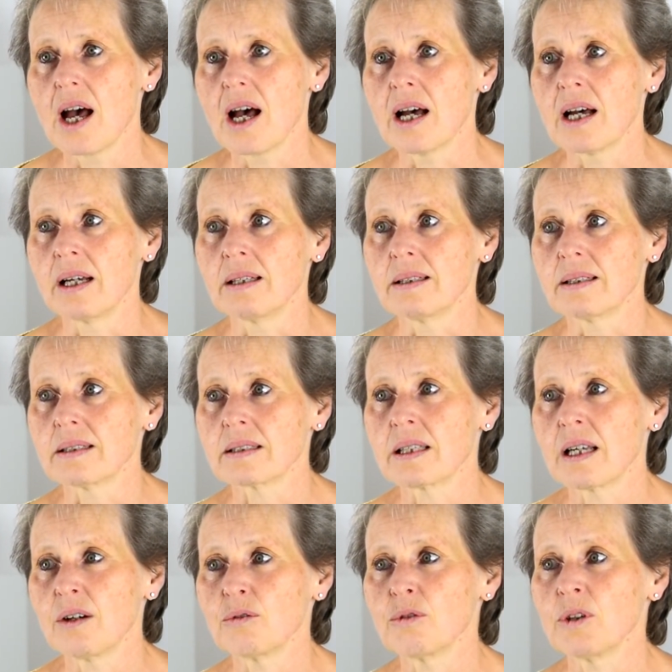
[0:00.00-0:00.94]
and
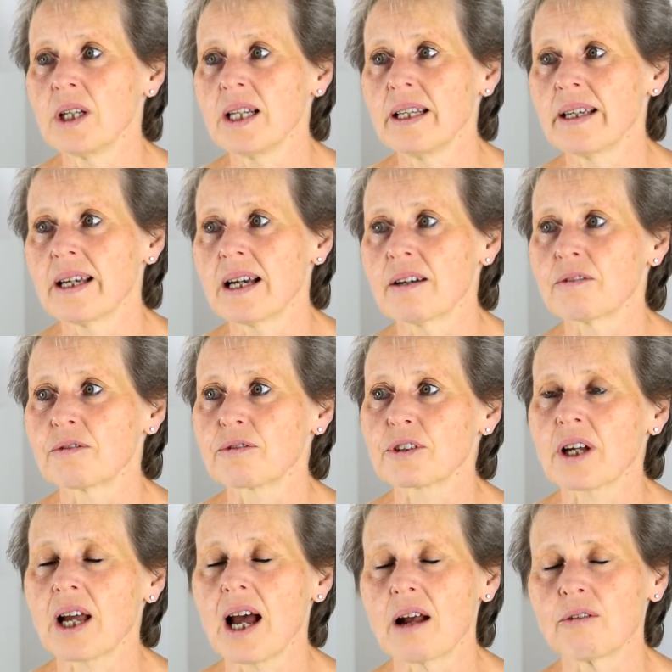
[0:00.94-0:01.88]
that really have
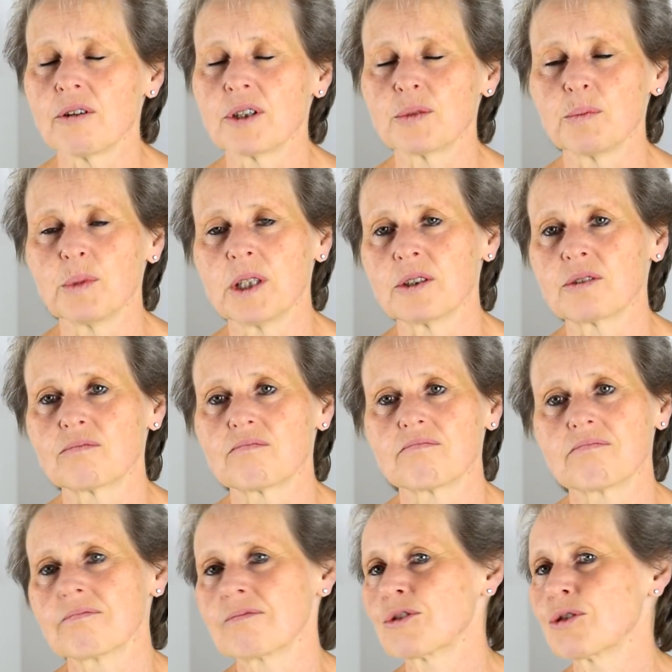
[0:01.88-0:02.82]
carried me
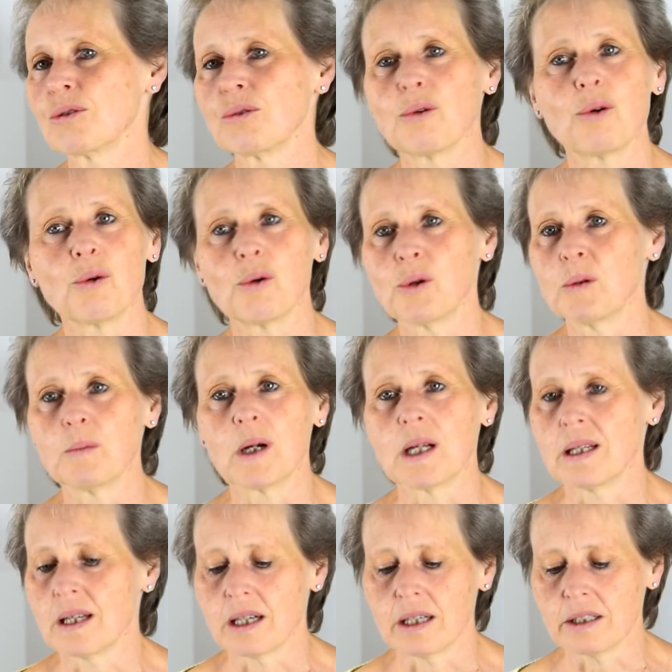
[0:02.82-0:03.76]
through all my
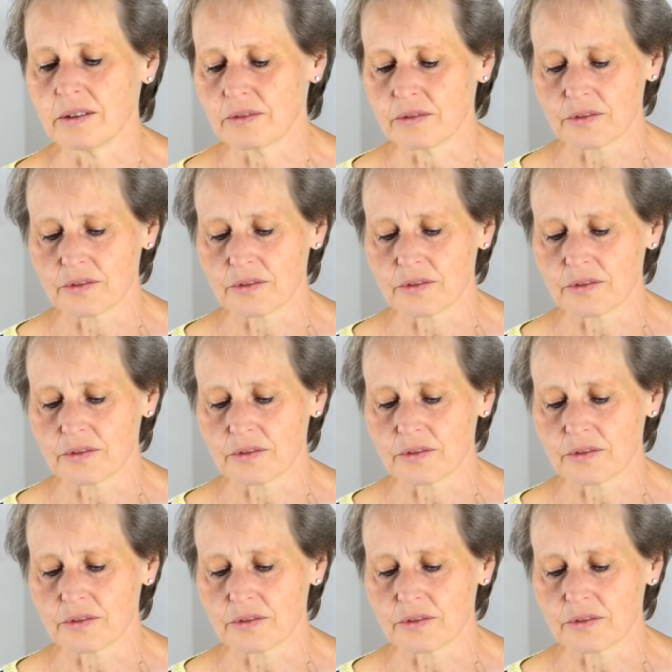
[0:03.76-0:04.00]
life